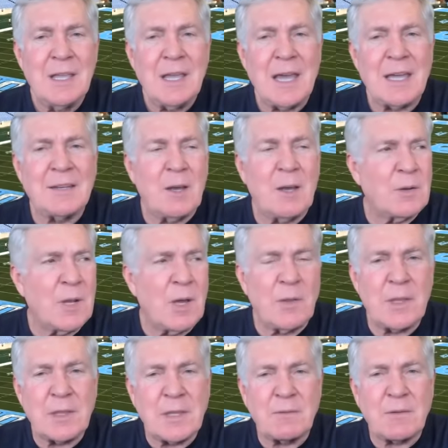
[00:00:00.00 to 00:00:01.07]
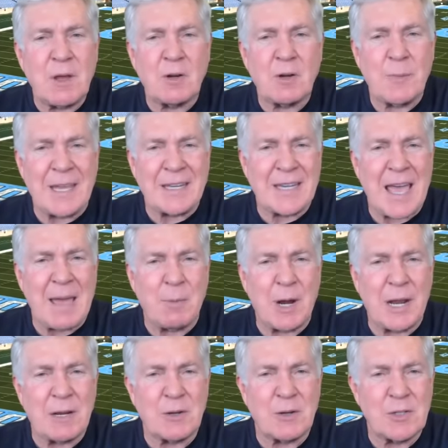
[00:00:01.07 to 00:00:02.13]
I don't know that they've talked about
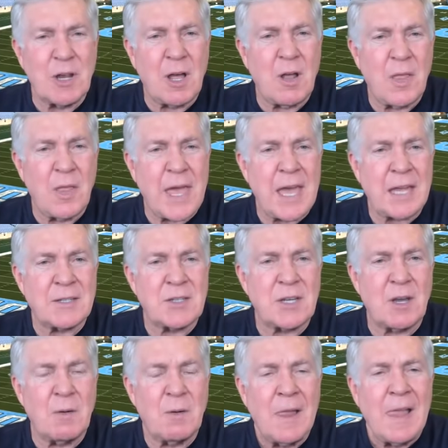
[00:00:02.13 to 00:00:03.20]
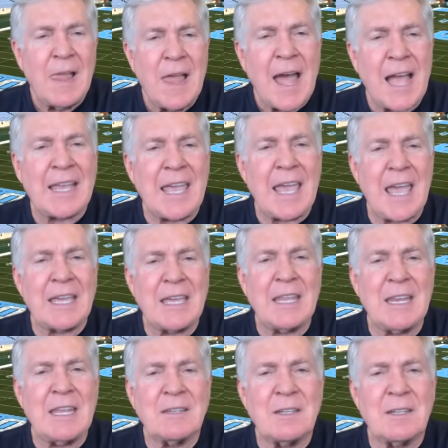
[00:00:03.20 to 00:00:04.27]
tiebreakers and all that. So I can't
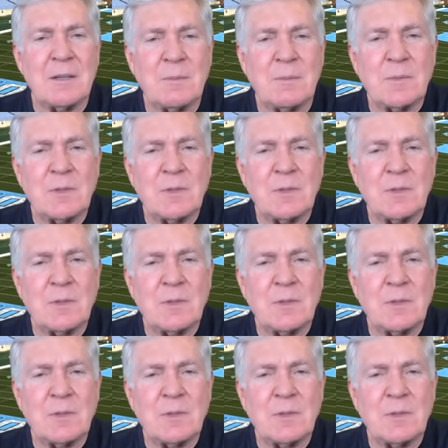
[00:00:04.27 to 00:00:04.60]
get into